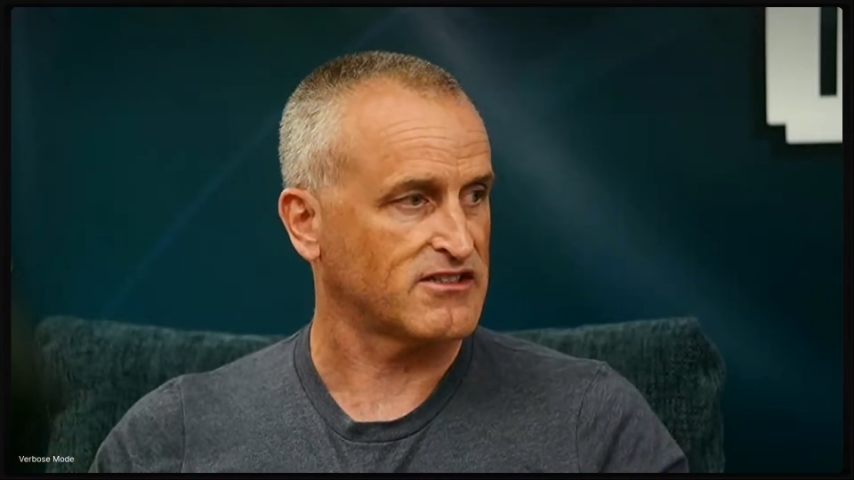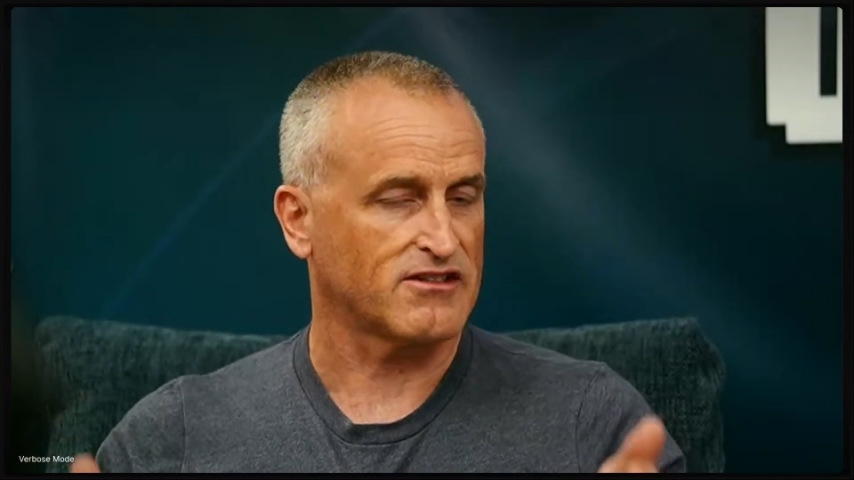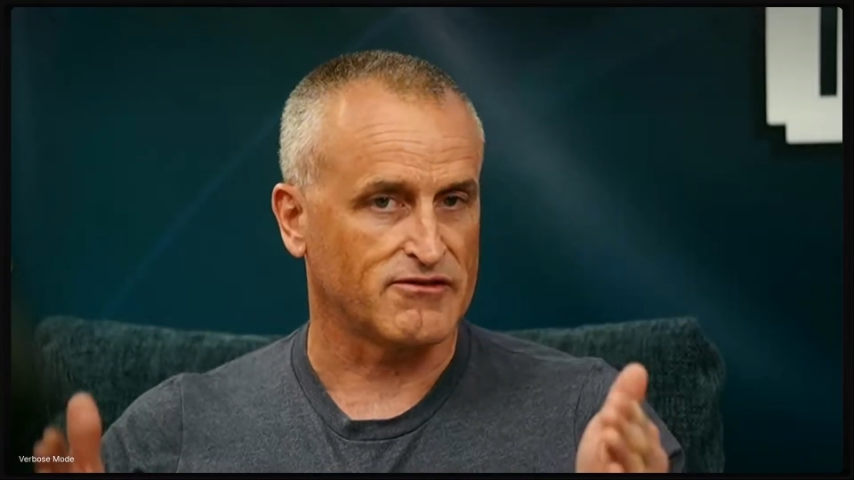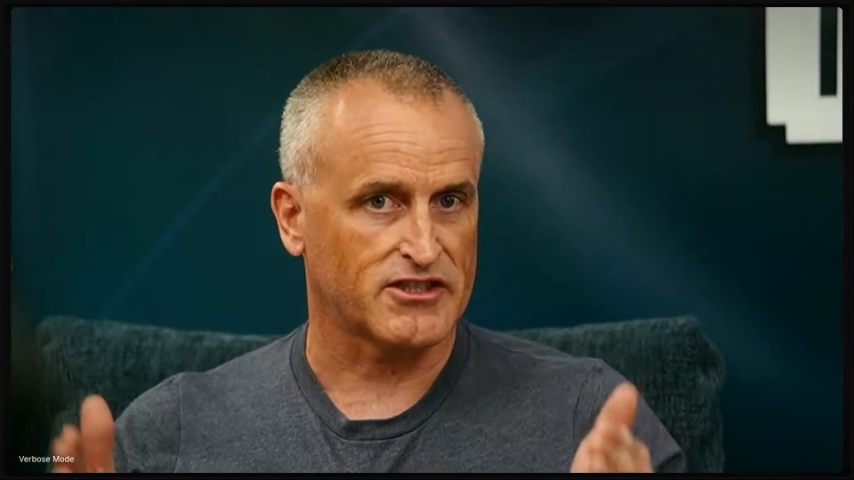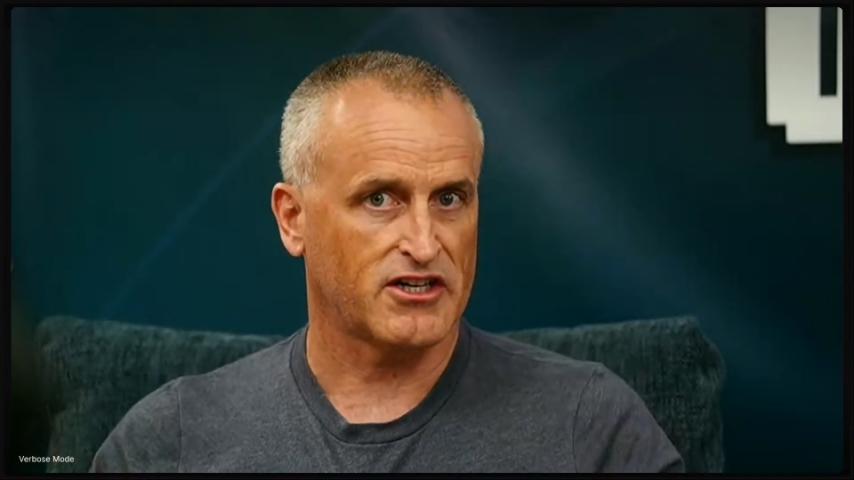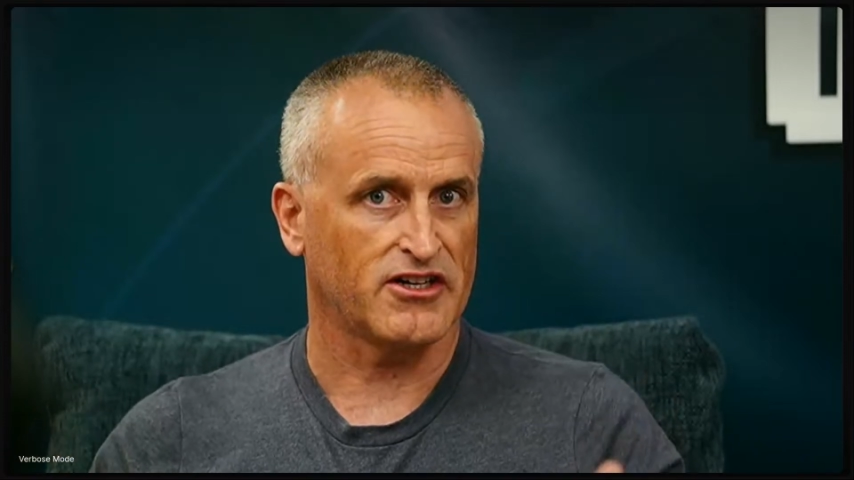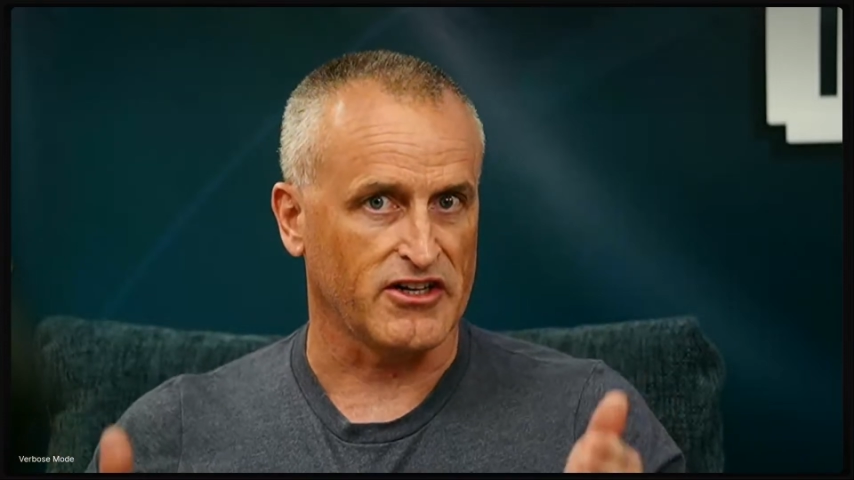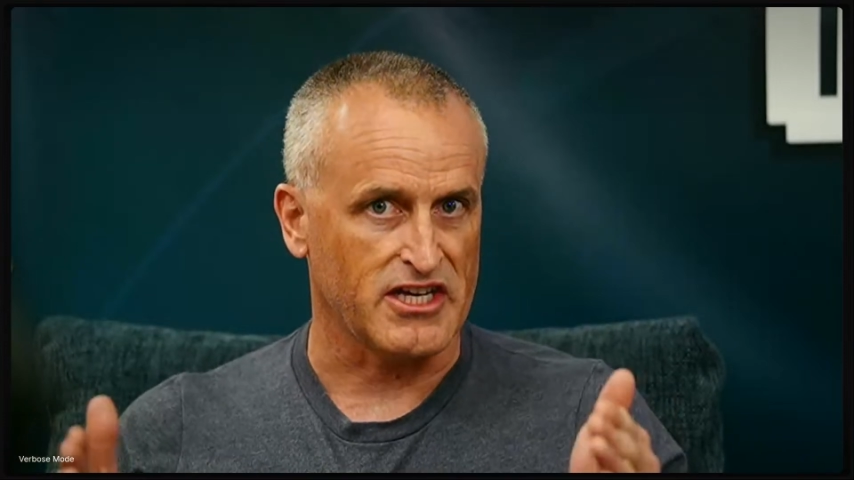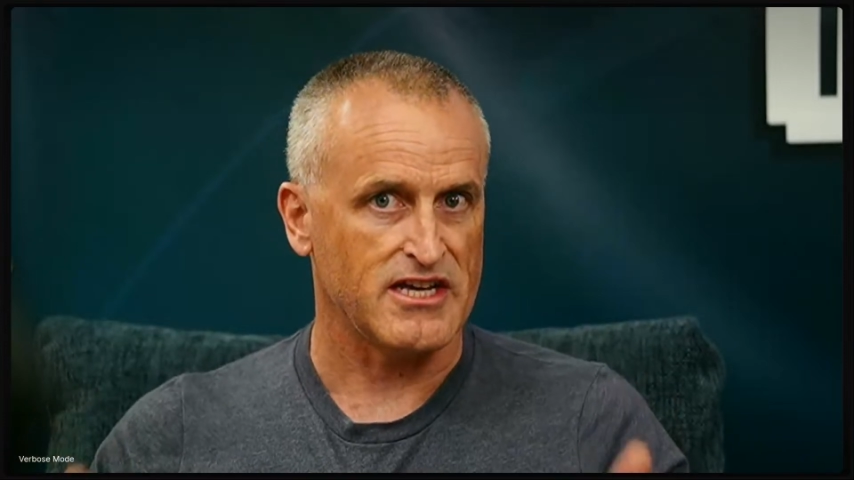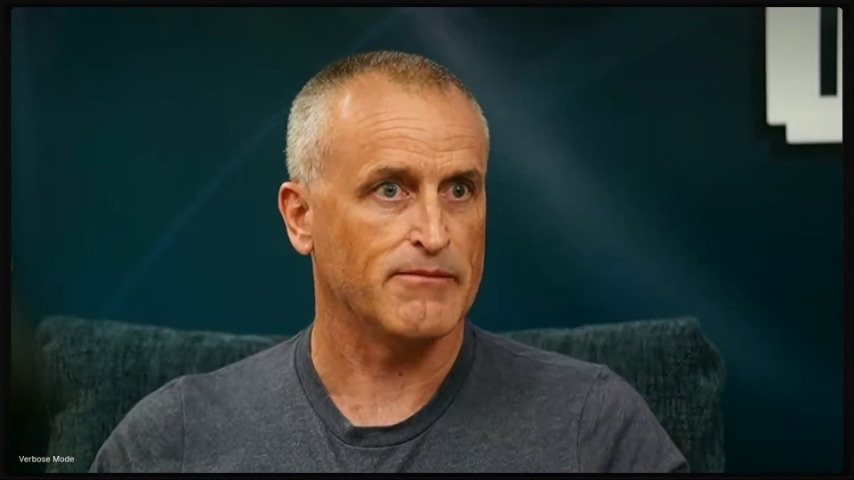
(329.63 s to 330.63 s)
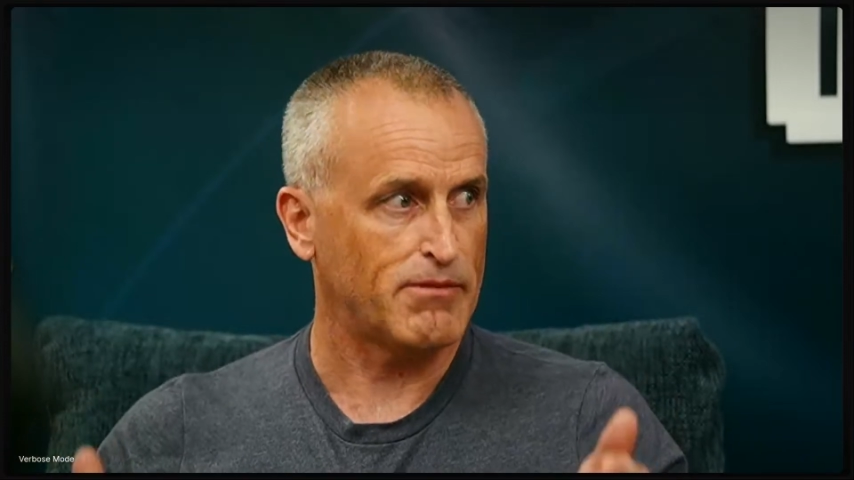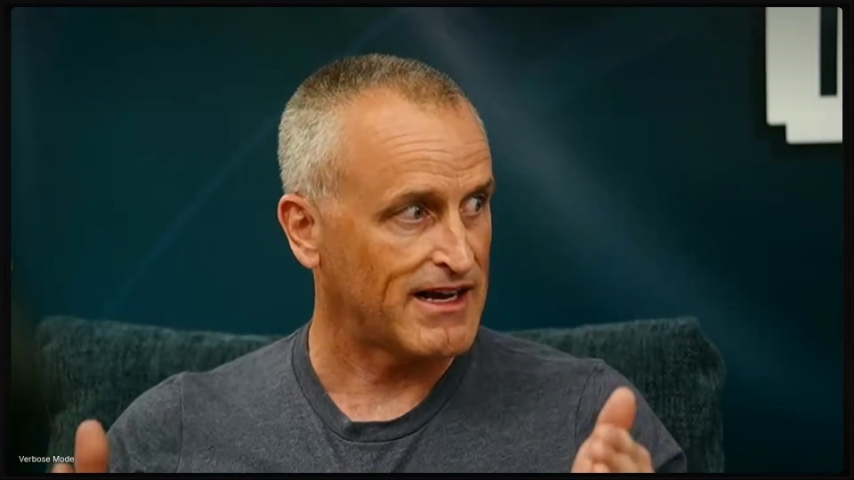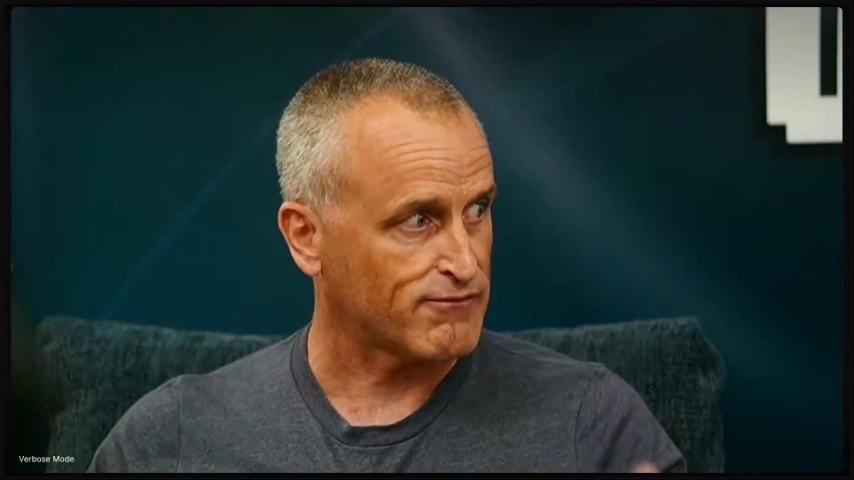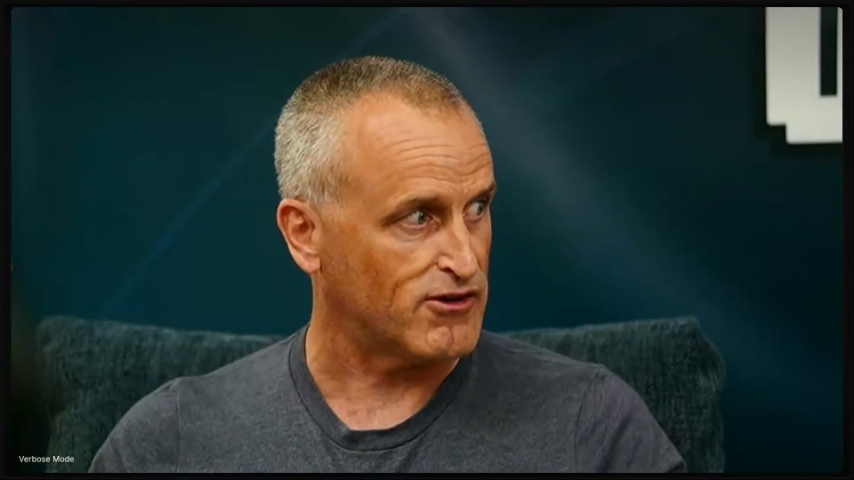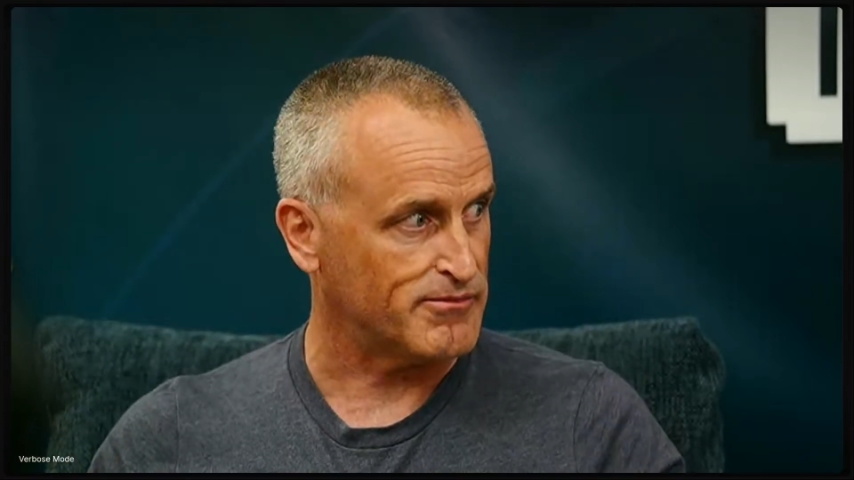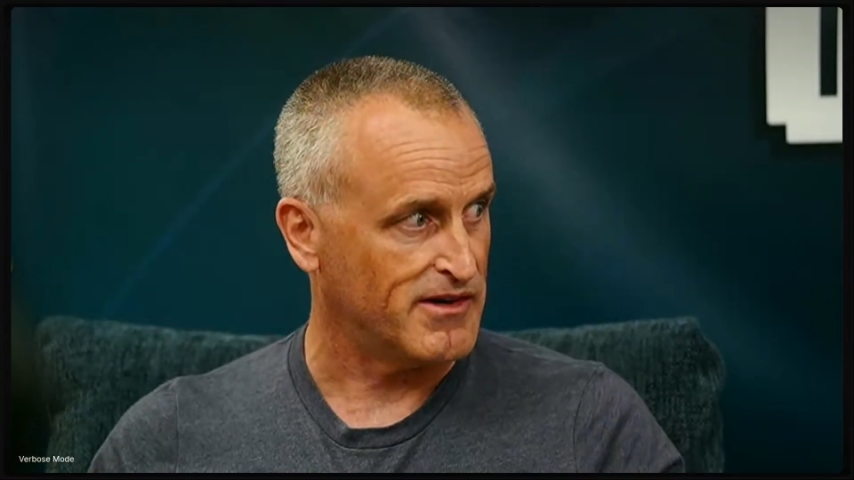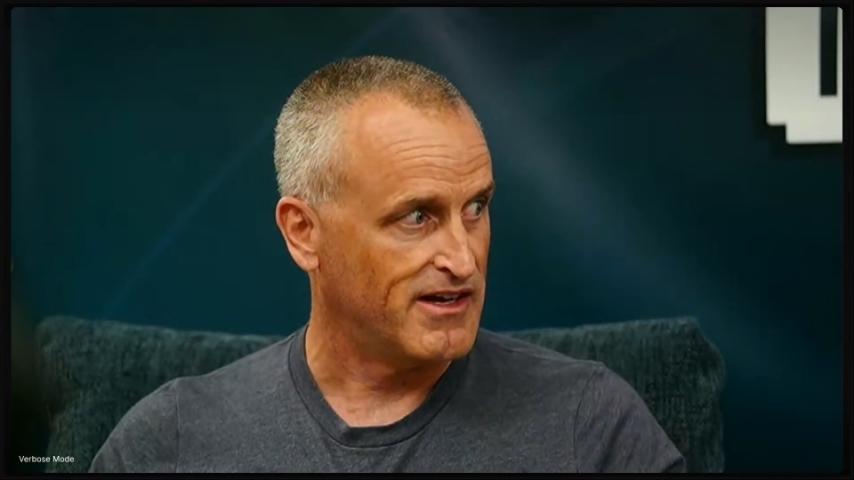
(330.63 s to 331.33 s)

of Jakarta EE platform